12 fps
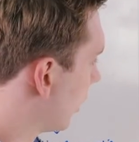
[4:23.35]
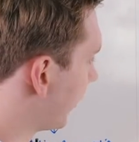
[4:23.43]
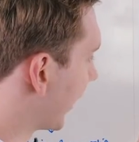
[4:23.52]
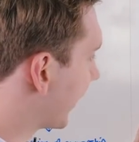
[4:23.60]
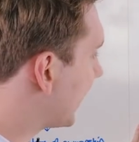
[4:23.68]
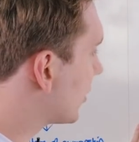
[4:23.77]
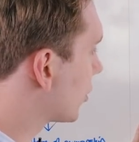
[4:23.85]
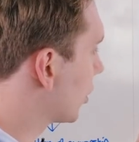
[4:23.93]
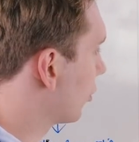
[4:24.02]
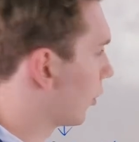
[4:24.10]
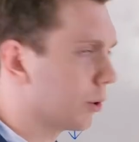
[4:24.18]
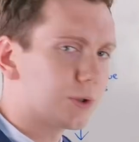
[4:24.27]
Now, these
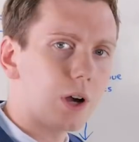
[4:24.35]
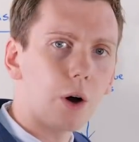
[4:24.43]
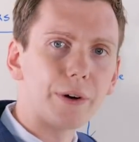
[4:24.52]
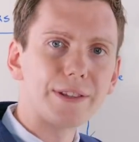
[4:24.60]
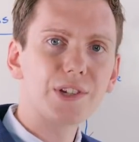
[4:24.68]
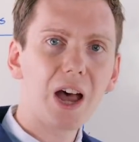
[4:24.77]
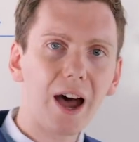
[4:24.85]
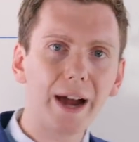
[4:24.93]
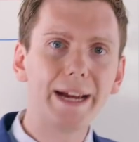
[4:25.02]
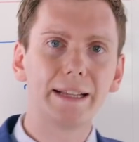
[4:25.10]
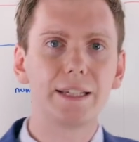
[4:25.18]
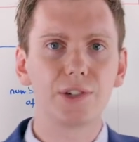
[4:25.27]
two roles are
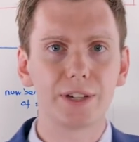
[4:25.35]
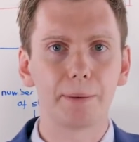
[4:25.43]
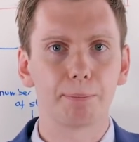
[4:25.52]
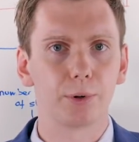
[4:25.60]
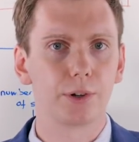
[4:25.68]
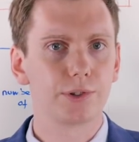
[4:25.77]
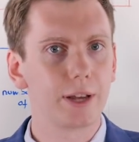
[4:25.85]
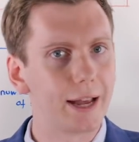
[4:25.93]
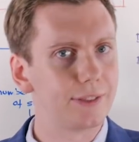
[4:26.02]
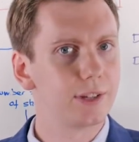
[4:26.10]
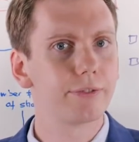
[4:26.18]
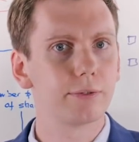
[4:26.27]
entirely separate
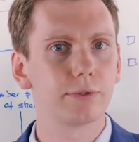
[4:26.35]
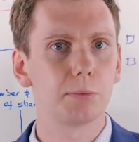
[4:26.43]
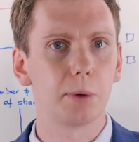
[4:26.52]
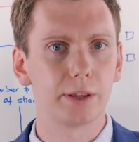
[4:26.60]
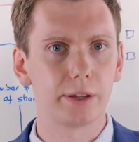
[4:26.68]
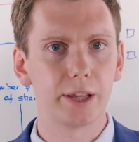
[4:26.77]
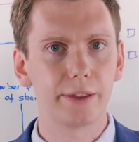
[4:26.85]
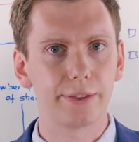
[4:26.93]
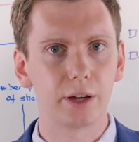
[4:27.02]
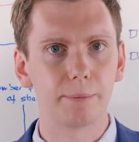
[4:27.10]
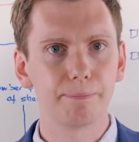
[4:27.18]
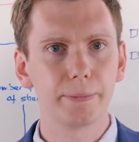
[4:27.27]
and different from one
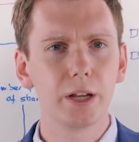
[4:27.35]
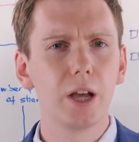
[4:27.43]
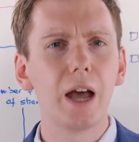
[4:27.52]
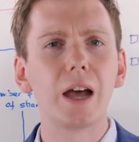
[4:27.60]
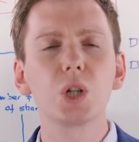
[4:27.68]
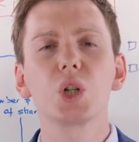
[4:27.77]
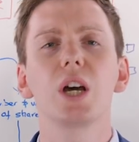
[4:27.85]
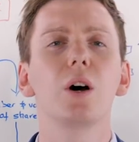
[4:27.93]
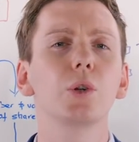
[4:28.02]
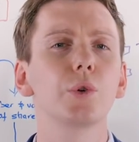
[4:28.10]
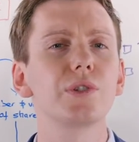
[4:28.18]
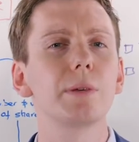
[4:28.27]
another. A
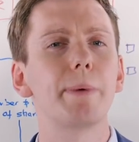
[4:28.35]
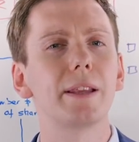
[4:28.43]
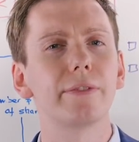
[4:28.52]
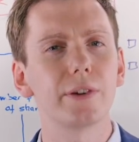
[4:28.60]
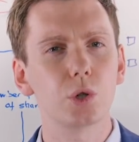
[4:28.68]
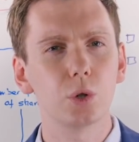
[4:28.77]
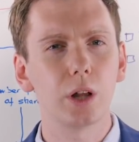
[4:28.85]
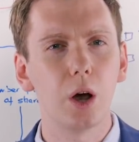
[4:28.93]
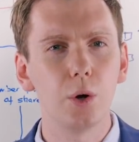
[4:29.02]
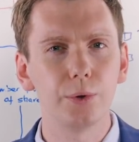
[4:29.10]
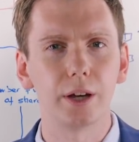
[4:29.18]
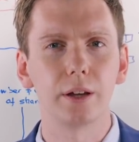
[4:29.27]
shareholder is the beneficial
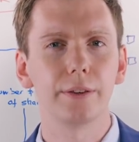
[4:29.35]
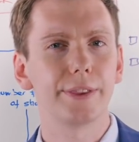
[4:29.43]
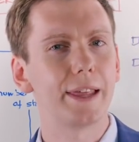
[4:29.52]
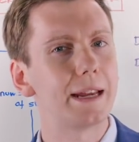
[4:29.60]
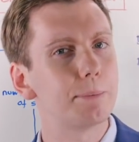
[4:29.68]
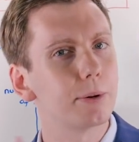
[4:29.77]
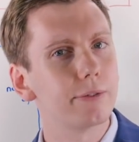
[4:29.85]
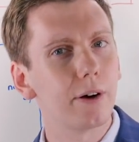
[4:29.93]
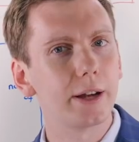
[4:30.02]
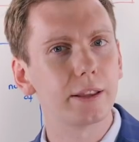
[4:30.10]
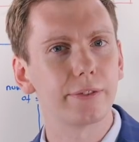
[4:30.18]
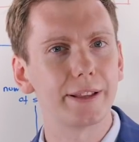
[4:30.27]
owner. They
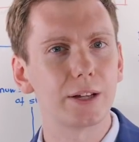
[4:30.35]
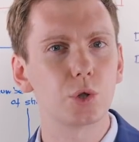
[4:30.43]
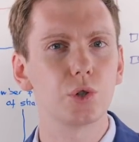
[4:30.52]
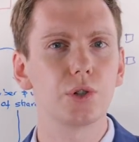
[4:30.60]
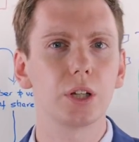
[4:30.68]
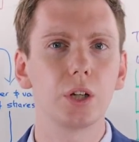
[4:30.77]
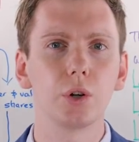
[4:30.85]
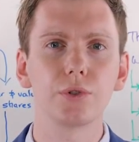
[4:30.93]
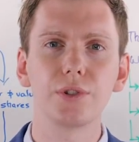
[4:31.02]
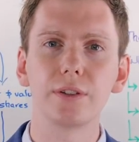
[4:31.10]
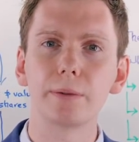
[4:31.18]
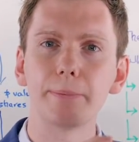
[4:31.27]
provide the financial
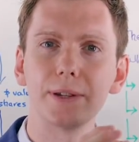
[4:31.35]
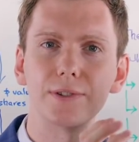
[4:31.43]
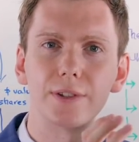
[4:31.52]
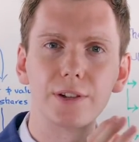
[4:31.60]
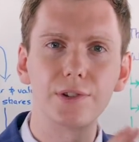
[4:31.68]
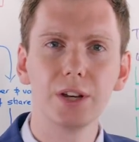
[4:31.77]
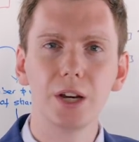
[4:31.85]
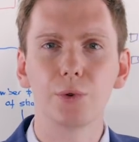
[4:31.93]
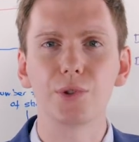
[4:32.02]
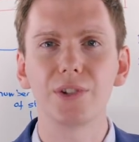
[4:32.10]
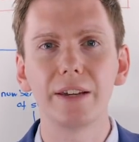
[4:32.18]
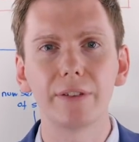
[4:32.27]
security of the business,
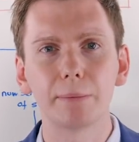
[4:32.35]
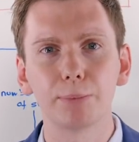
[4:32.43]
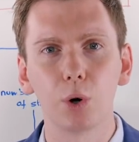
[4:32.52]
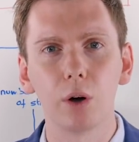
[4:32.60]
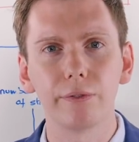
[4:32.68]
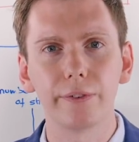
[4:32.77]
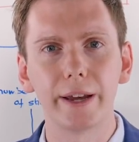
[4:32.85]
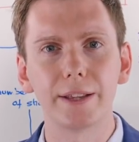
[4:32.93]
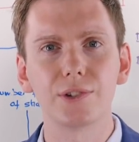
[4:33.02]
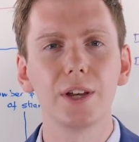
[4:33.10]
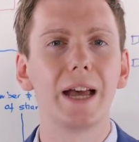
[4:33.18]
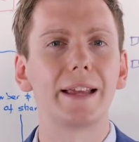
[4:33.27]
receiving
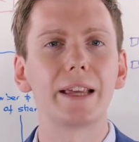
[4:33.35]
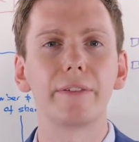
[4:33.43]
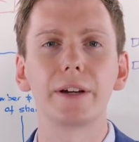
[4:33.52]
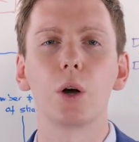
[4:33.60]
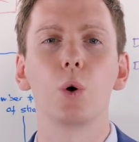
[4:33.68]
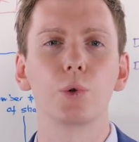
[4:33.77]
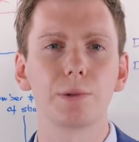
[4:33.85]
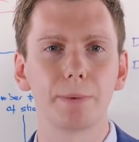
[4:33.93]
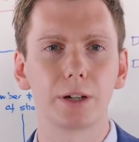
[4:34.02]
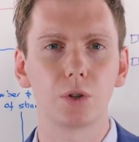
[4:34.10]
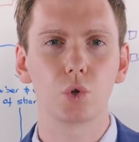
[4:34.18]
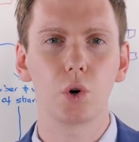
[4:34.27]
profit and having
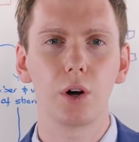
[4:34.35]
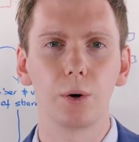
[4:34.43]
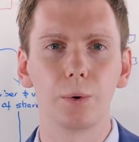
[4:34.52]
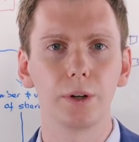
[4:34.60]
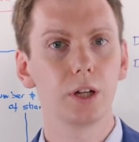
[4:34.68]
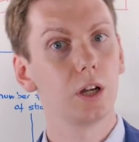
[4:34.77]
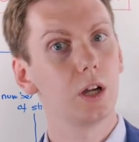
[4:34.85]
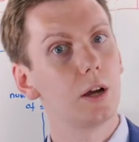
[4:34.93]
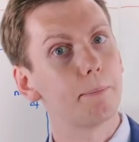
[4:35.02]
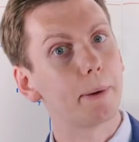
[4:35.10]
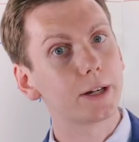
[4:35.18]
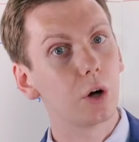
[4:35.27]
ultimate control.
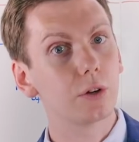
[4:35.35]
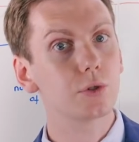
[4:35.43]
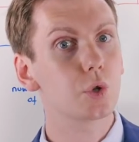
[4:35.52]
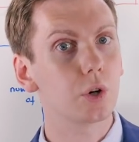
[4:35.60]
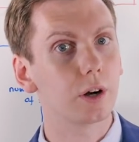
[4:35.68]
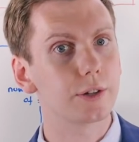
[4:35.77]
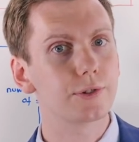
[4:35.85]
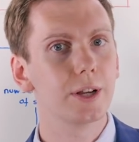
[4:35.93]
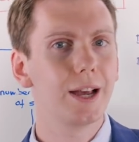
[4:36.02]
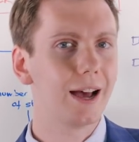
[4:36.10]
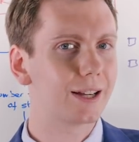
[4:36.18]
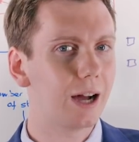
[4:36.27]
By contrast,
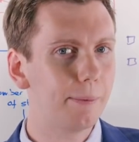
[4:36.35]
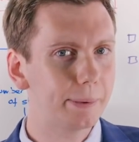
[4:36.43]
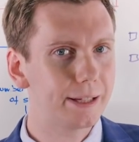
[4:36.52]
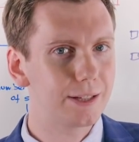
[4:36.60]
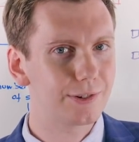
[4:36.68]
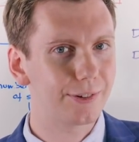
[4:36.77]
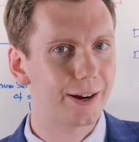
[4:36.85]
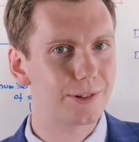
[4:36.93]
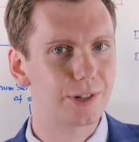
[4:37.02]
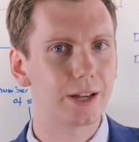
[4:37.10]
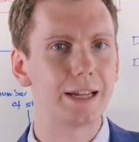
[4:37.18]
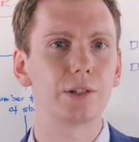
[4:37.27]
a company
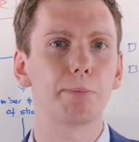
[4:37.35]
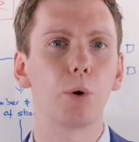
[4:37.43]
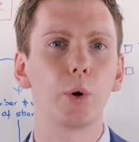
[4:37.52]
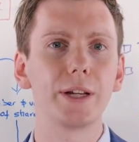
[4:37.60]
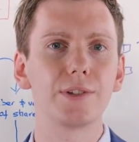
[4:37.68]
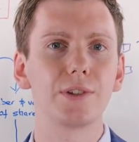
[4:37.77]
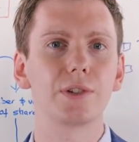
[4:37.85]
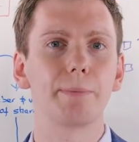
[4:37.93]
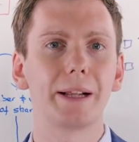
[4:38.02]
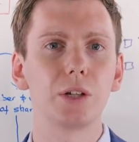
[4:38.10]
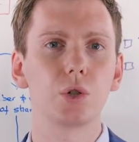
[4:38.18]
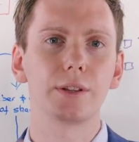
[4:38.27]
director is appointed to
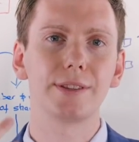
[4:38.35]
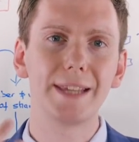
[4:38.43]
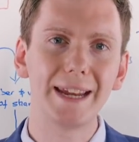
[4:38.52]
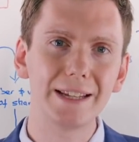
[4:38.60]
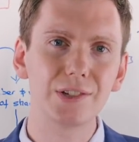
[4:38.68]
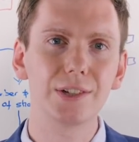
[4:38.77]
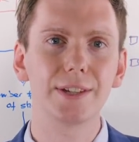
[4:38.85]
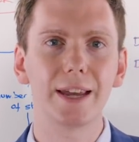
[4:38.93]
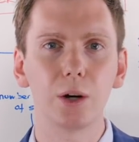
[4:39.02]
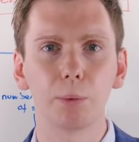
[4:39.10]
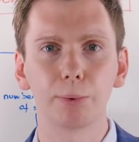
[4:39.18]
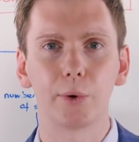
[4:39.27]
manage the
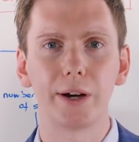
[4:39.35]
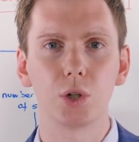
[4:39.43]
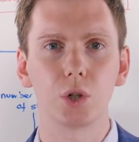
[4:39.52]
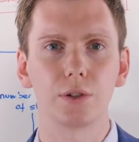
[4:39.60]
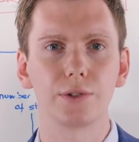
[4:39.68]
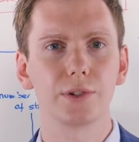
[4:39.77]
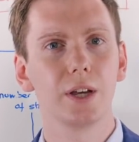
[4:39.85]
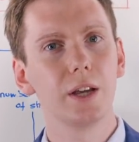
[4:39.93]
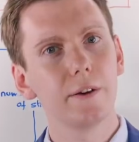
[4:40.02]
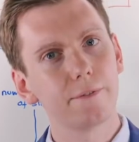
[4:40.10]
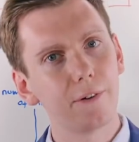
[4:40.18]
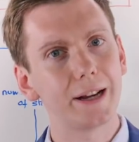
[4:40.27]
day-to-day operations
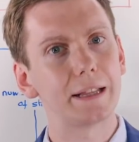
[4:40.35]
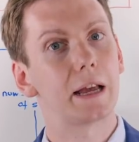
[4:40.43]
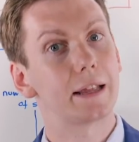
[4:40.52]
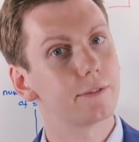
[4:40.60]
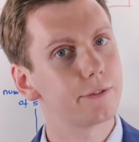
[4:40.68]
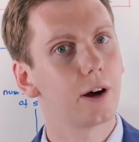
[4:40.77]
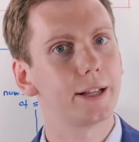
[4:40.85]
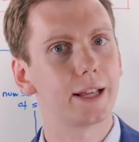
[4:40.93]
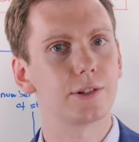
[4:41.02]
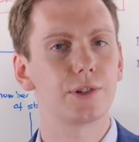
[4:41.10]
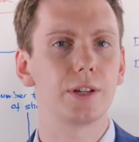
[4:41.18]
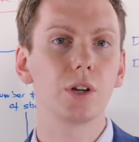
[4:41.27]
and
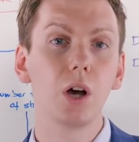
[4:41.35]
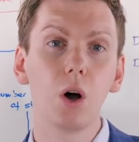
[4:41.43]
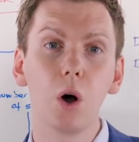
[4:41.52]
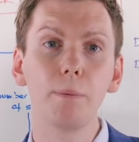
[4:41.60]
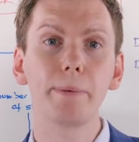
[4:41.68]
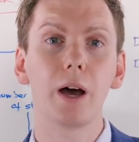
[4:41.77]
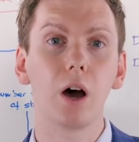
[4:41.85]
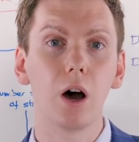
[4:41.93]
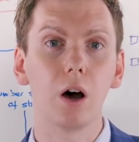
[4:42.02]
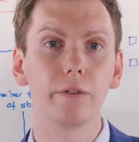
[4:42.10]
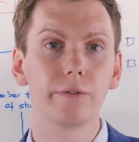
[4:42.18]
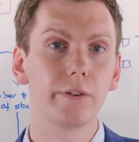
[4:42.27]
finances on
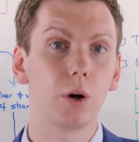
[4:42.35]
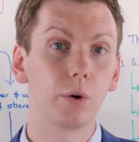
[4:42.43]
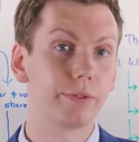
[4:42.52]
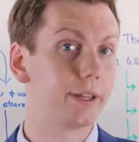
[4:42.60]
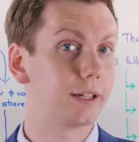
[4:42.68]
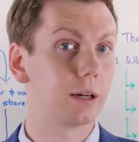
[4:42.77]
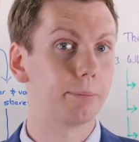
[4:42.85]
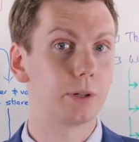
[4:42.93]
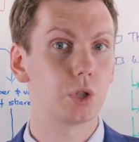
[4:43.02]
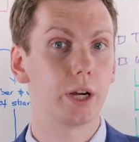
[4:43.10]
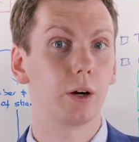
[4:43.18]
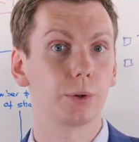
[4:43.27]
behalf of the company
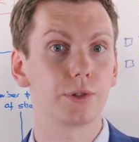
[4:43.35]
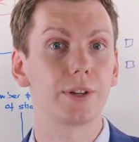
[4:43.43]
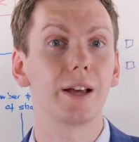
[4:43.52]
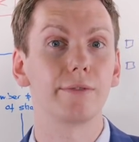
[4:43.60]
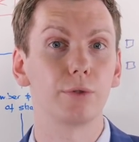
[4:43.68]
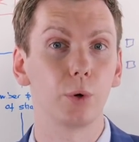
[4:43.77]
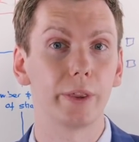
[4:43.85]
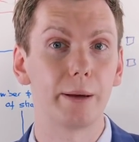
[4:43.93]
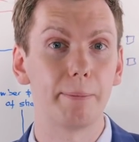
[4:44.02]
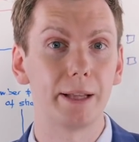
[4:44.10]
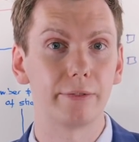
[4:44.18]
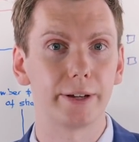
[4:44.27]
shareholders and for their
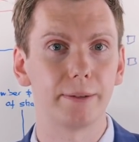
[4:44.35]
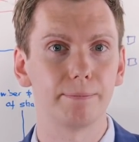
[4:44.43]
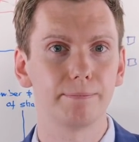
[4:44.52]
benefit.